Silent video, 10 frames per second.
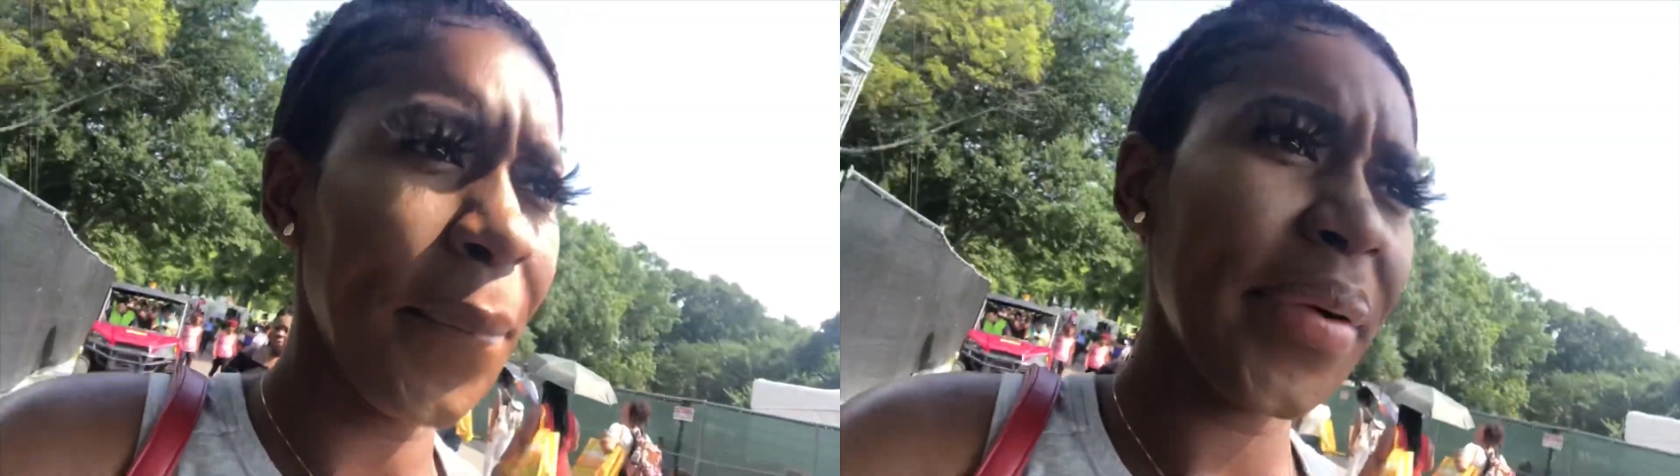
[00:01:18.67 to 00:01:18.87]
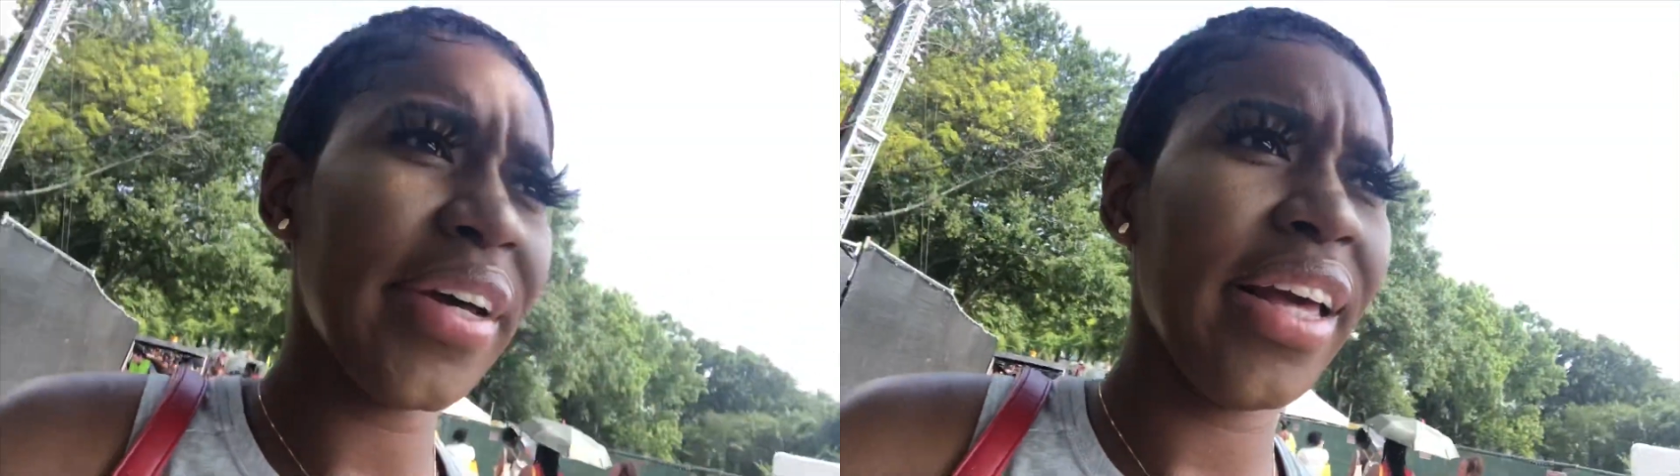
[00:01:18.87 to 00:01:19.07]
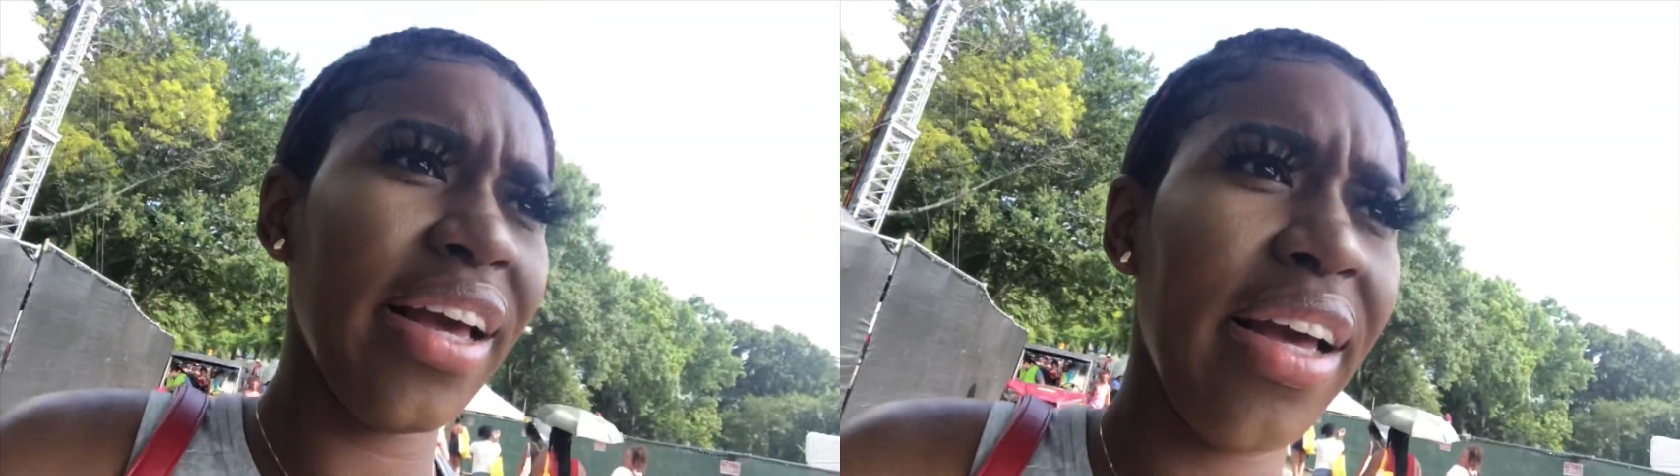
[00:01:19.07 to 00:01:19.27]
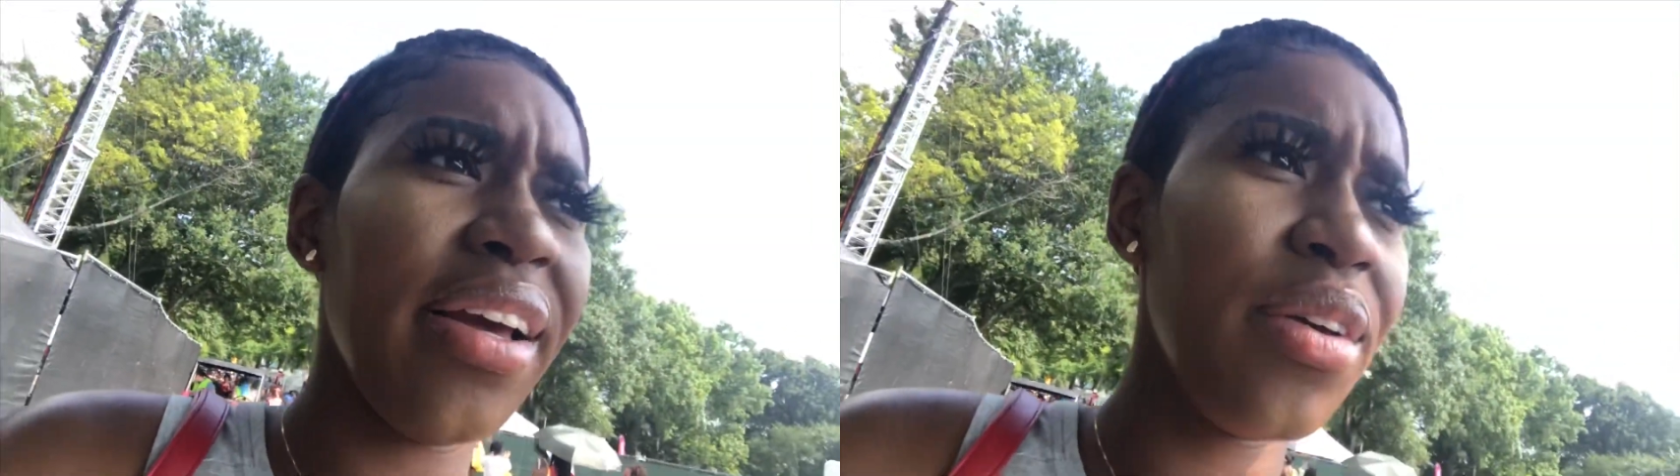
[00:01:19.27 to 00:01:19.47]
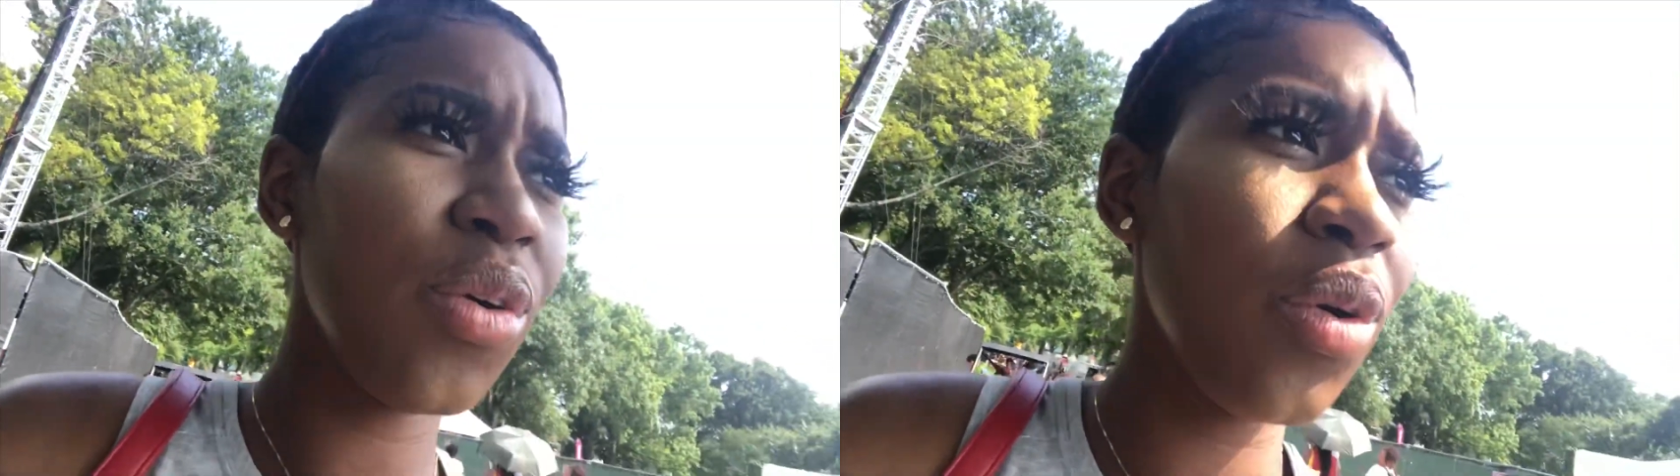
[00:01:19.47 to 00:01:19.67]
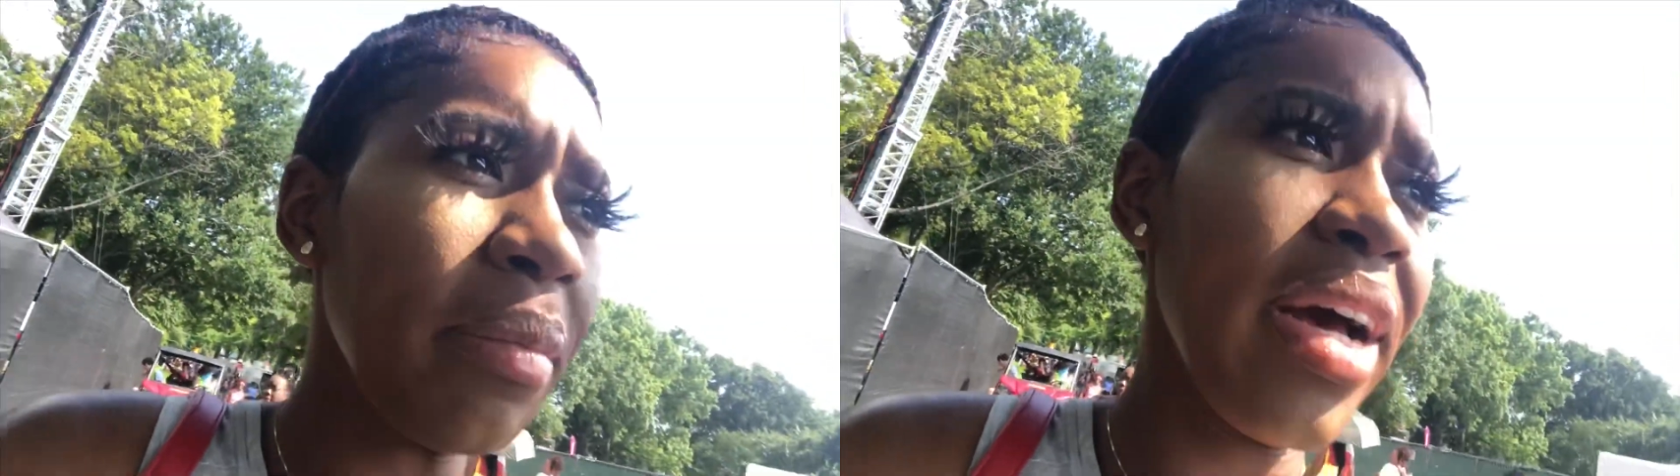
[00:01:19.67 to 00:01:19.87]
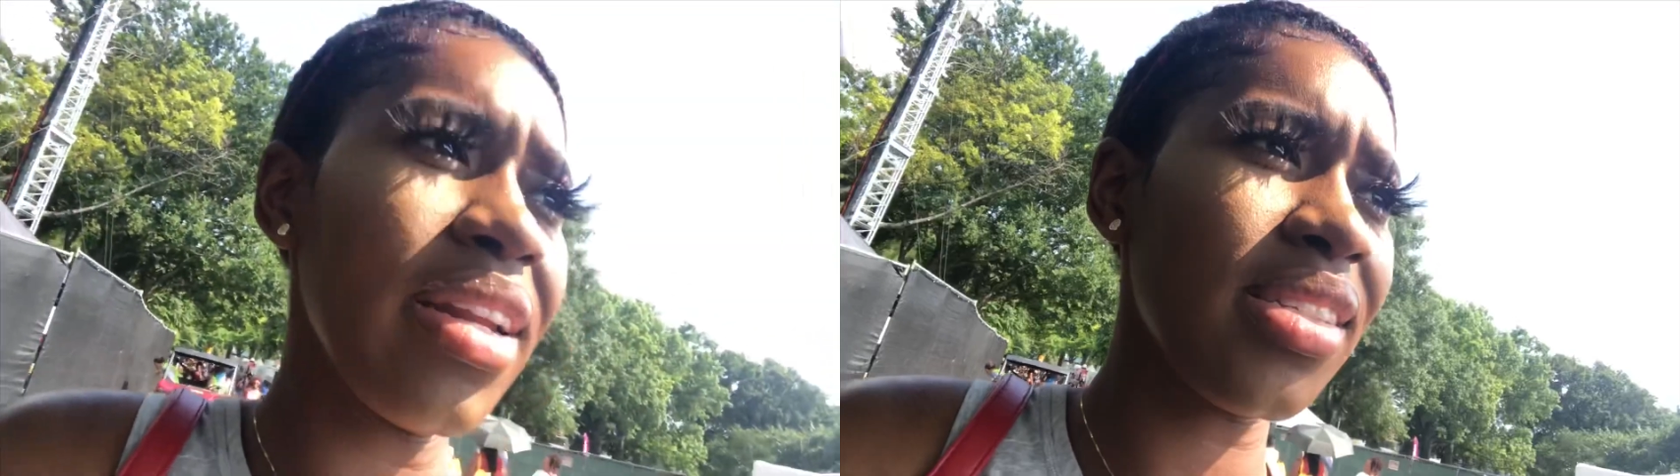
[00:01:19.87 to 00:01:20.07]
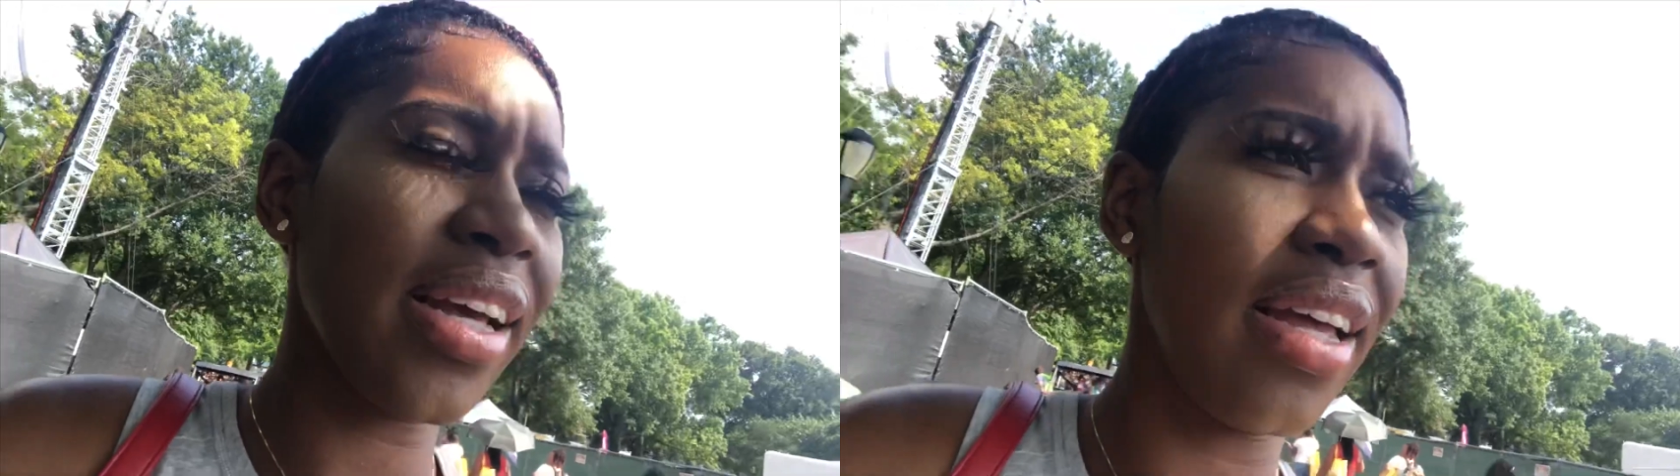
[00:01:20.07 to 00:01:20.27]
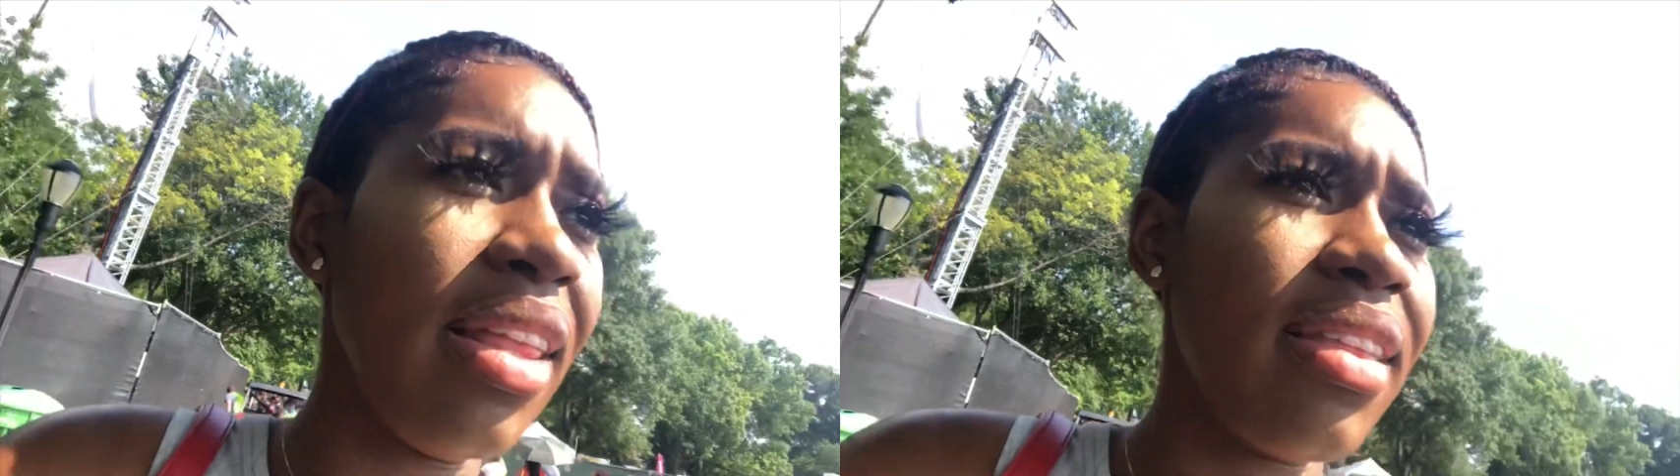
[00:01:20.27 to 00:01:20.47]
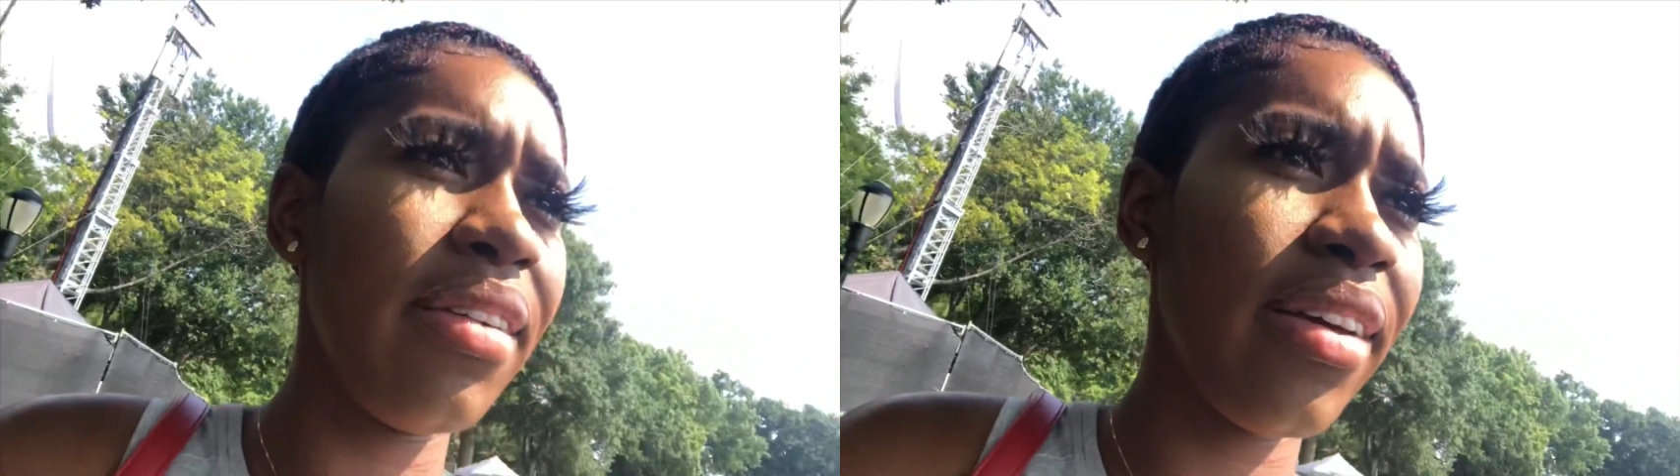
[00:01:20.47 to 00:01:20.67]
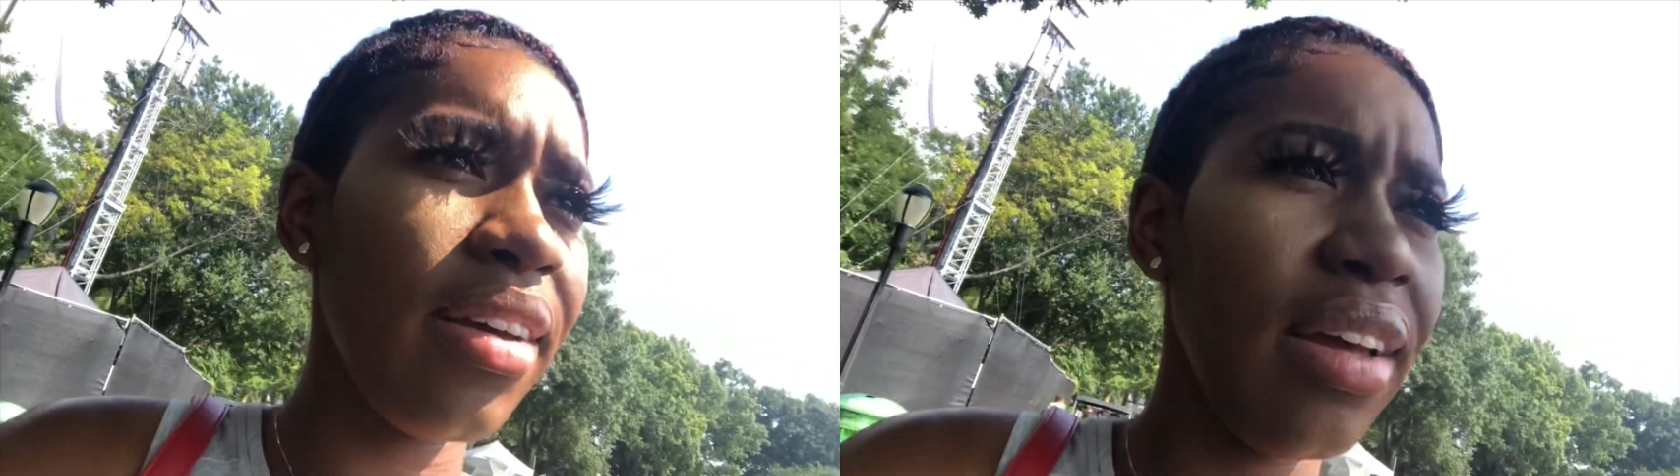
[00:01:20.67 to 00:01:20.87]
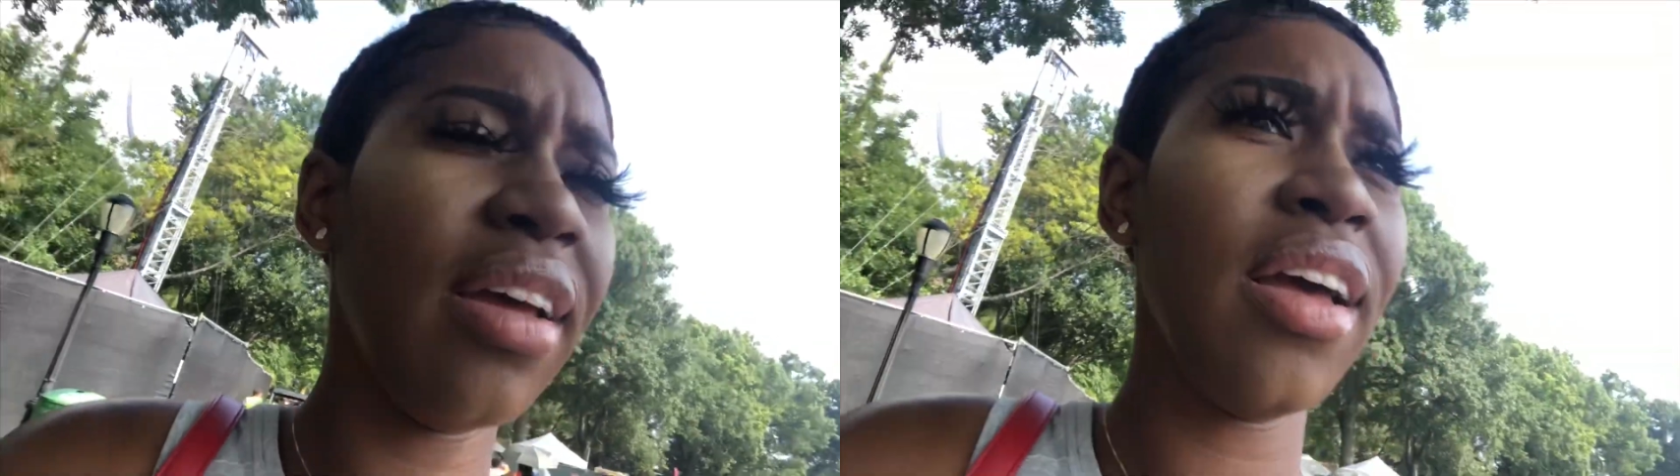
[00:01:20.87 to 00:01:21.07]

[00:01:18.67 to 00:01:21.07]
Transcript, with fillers: But hey, who am I to say anything, right?